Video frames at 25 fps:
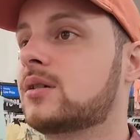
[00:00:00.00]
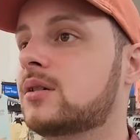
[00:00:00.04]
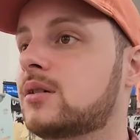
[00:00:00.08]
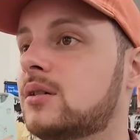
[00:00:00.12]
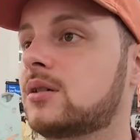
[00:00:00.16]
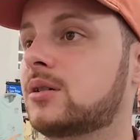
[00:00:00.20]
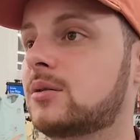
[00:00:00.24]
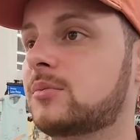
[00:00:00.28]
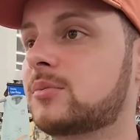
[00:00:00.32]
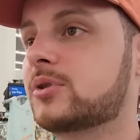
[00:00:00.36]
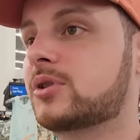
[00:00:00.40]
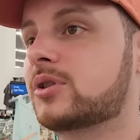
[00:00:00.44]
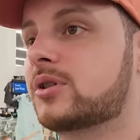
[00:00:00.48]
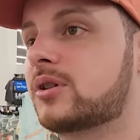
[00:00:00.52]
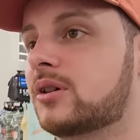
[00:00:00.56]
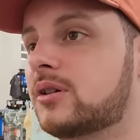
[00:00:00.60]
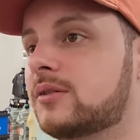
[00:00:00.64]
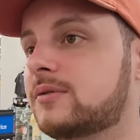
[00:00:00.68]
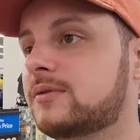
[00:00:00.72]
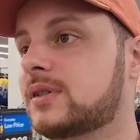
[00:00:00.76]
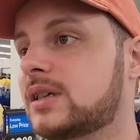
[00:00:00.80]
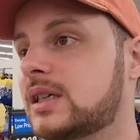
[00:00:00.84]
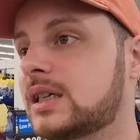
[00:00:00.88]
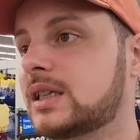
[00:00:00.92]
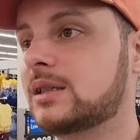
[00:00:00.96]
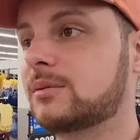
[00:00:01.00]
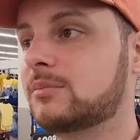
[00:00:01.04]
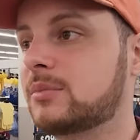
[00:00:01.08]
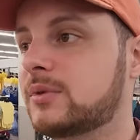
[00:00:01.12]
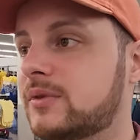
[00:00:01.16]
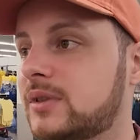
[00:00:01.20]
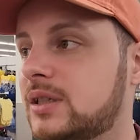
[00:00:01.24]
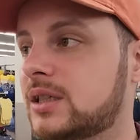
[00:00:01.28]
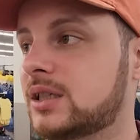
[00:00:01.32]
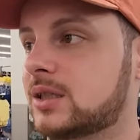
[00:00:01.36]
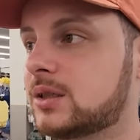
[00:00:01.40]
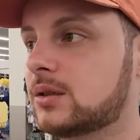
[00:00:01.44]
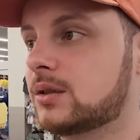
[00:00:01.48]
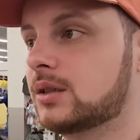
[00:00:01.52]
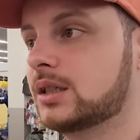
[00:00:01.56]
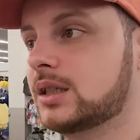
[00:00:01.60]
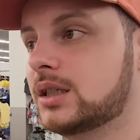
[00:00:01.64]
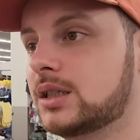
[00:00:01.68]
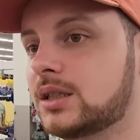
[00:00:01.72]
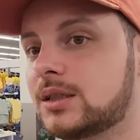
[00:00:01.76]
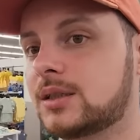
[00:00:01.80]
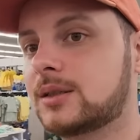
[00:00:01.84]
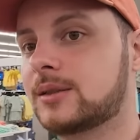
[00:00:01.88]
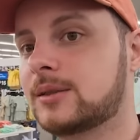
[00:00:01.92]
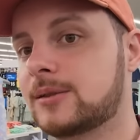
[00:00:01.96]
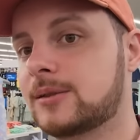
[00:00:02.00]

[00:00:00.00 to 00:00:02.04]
I'm sure I'll find them eventually.